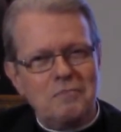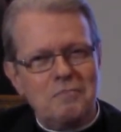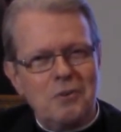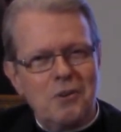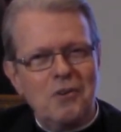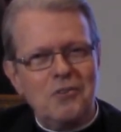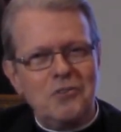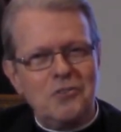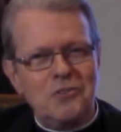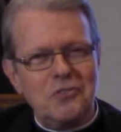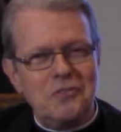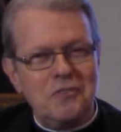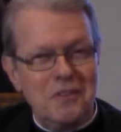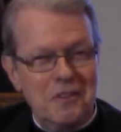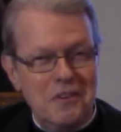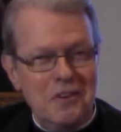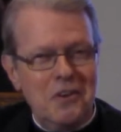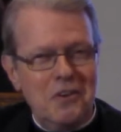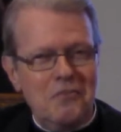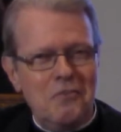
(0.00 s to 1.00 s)
person?
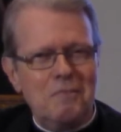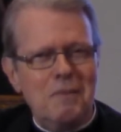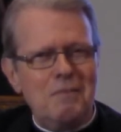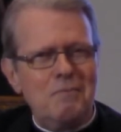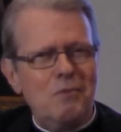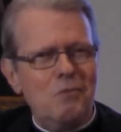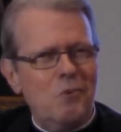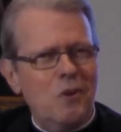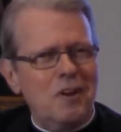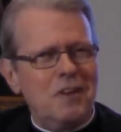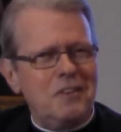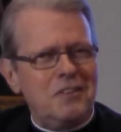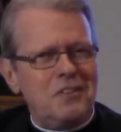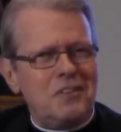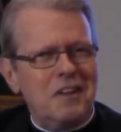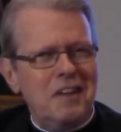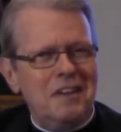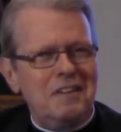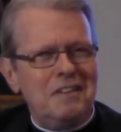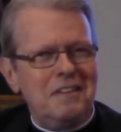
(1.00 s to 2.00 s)
Remember what he
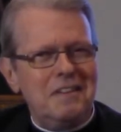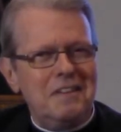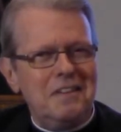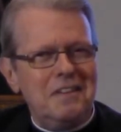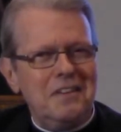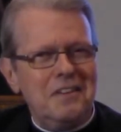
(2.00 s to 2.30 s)
said?